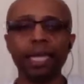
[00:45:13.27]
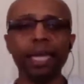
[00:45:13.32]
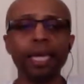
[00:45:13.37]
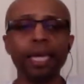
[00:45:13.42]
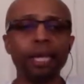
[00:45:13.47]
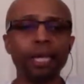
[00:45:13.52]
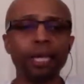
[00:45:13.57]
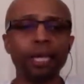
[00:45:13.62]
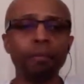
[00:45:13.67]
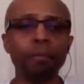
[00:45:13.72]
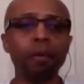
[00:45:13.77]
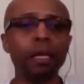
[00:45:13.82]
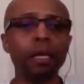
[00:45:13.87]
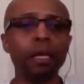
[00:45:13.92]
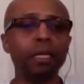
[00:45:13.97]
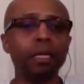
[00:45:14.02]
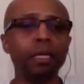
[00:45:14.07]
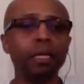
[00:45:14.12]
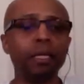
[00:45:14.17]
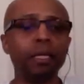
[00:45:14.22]
get it
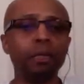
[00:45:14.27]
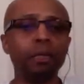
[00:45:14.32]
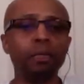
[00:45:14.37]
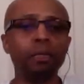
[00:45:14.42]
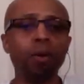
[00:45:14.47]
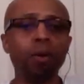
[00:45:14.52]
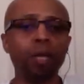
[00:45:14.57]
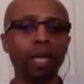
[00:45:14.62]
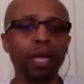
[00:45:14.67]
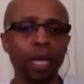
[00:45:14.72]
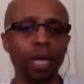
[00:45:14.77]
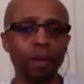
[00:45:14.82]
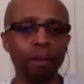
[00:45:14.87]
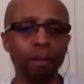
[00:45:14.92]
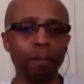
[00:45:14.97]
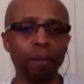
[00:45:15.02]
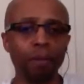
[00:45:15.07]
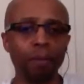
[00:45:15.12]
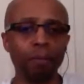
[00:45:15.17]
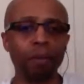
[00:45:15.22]
but don't
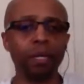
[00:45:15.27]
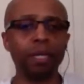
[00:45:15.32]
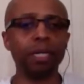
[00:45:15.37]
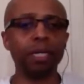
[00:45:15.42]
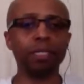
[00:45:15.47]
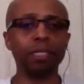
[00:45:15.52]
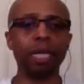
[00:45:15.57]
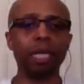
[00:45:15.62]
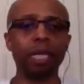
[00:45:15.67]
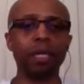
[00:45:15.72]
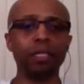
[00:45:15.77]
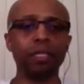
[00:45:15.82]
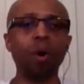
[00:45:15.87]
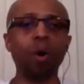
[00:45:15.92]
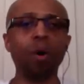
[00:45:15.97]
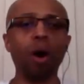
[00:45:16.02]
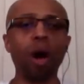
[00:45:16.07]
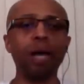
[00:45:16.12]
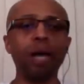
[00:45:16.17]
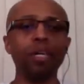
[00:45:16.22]
keep it because they
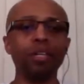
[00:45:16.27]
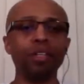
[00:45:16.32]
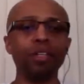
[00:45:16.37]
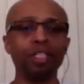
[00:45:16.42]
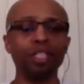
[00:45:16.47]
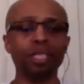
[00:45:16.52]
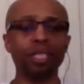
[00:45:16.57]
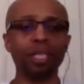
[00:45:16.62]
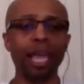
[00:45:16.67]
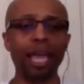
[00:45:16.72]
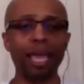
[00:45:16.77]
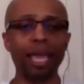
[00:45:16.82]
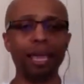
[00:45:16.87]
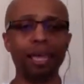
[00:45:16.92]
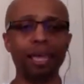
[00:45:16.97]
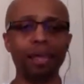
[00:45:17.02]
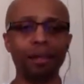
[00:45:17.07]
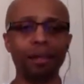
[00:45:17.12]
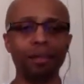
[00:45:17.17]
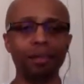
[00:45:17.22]
don't
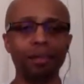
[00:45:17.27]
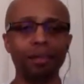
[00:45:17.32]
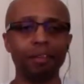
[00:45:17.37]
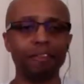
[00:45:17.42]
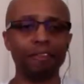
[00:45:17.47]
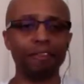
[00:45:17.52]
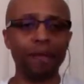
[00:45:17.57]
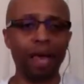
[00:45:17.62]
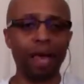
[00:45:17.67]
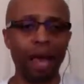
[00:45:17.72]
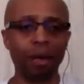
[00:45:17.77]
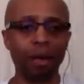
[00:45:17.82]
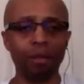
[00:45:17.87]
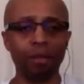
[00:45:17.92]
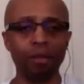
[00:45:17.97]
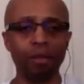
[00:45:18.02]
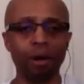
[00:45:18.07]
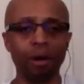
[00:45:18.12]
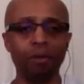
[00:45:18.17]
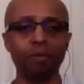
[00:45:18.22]
understand the
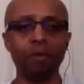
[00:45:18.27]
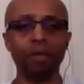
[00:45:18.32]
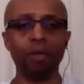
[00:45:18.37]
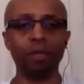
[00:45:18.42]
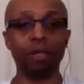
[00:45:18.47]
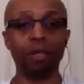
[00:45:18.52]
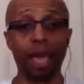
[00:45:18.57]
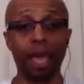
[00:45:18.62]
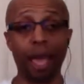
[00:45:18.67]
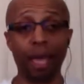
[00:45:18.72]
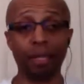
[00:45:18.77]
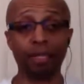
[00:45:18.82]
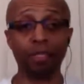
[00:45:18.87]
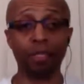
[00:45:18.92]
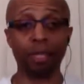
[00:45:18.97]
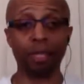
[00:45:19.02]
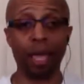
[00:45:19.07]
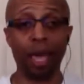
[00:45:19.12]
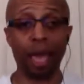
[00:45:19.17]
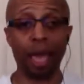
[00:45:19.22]
value of what they
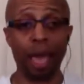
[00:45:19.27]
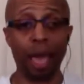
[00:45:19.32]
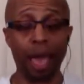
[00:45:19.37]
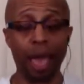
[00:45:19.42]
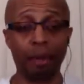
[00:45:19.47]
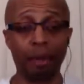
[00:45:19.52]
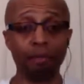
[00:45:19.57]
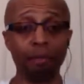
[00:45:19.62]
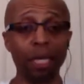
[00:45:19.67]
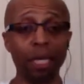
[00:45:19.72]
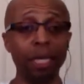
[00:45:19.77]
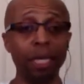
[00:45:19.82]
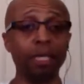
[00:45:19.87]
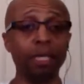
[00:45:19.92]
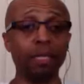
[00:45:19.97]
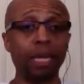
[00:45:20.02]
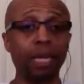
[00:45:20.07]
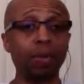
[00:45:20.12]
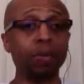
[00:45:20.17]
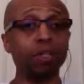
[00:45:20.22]
actually have.
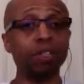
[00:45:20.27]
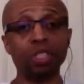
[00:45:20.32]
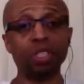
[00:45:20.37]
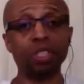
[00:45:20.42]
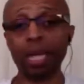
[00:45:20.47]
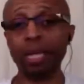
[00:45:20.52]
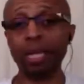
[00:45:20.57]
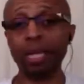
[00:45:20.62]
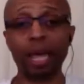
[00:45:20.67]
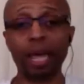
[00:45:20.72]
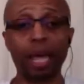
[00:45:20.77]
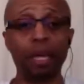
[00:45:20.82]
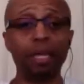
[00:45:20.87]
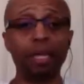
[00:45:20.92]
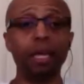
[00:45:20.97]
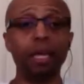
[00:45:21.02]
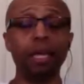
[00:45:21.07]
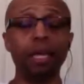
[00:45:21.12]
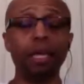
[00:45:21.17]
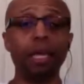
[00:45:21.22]
Meaning they don't understand
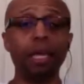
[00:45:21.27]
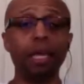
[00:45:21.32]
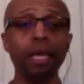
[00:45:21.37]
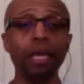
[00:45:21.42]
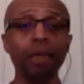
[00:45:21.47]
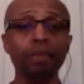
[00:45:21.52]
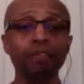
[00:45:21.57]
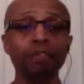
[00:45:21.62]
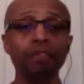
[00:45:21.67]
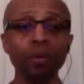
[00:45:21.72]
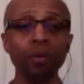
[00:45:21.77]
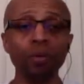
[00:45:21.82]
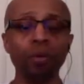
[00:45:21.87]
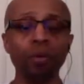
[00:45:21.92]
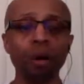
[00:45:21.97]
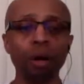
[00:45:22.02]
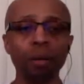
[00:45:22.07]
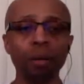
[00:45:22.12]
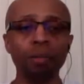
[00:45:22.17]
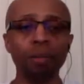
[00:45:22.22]
that if you
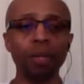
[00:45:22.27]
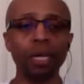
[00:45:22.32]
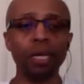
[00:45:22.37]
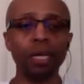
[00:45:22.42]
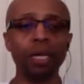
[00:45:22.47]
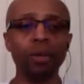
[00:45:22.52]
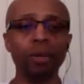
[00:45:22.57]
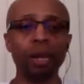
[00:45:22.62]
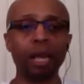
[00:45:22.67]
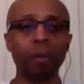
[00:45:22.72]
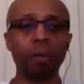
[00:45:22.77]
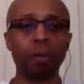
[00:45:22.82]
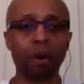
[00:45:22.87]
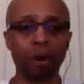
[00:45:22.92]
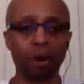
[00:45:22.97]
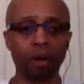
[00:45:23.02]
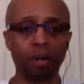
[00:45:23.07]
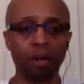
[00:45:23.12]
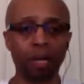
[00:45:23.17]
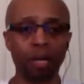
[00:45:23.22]
want to be an internet
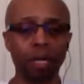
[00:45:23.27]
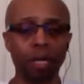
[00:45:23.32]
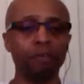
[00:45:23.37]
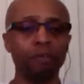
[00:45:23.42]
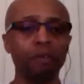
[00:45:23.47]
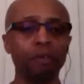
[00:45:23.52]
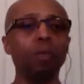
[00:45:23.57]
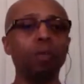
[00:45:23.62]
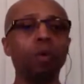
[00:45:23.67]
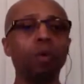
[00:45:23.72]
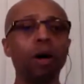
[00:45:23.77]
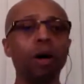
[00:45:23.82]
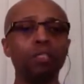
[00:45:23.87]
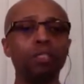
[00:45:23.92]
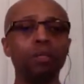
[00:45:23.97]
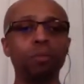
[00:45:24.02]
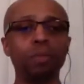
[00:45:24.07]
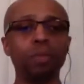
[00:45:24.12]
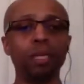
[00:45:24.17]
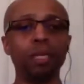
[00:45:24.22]
marketer, if you
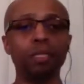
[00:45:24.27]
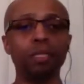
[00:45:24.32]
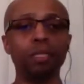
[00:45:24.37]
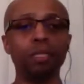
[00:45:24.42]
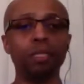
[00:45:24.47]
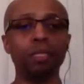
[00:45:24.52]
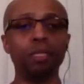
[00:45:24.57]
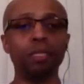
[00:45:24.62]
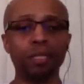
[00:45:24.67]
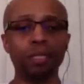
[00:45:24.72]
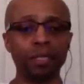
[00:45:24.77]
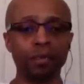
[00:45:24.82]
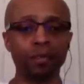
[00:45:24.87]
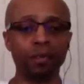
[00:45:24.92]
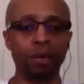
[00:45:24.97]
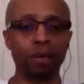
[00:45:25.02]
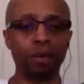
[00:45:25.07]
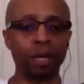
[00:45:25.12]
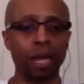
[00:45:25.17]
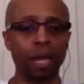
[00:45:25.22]
want to be
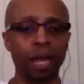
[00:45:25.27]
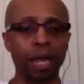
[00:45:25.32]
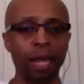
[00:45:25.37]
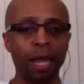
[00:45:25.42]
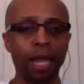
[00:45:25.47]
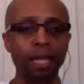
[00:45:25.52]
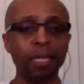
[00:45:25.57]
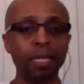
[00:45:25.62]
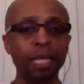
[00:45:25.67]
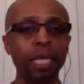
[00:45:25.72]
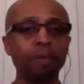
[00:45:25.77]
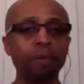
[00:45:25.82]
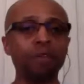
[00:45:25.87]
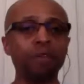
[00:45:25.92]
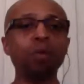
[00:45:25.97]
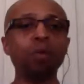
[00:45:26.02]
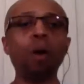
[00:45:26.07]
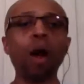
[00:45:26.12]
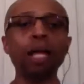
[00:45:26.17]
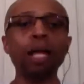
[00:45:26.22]
successful, and I think
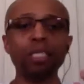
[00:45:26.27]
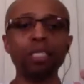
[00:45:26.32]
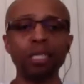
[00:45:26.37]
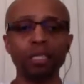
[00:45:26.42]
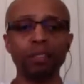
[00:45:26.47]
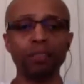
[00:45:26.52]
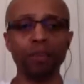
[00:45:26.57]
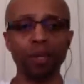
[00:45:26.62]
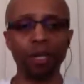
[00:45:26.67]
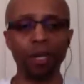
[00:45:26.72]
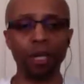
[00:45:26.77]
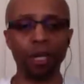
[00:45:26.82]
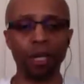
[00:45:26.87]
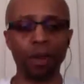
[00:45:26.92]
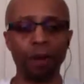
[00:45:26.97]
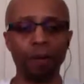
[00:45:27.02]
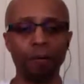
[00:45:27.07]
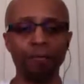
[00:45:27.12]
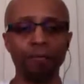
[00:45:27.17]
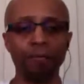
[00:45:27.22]
if you're watching this
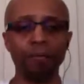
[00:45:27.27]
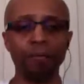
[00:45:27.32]
video,